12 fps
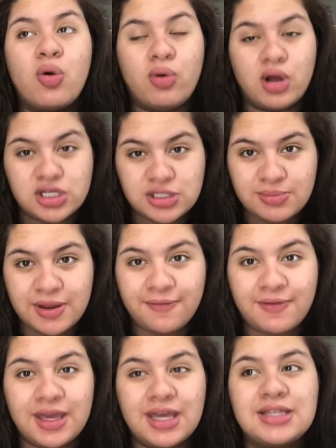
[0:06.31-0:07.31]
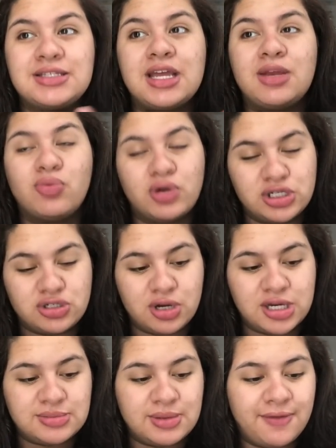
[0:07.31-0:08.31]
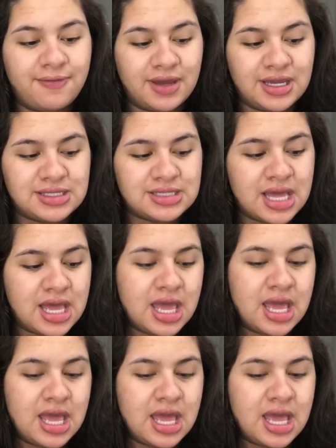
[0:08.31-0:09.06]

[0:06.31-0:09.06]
washed my face, and moisturized my face.